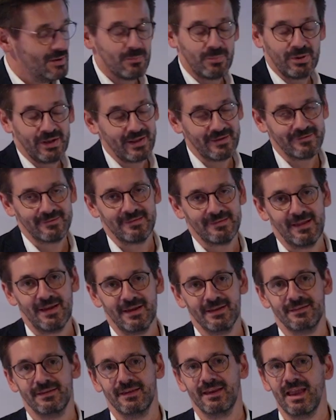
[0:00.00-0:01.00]
plus
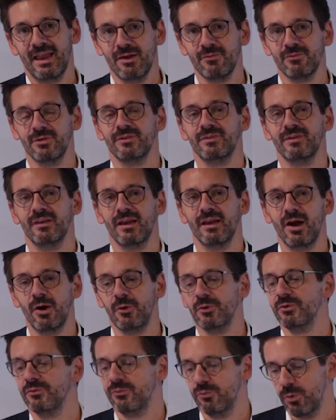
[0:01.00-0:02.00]
lighting, everything
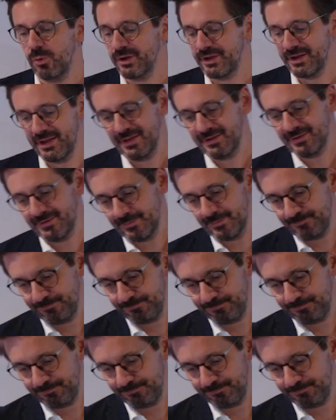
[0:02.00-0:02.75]
out of one hand.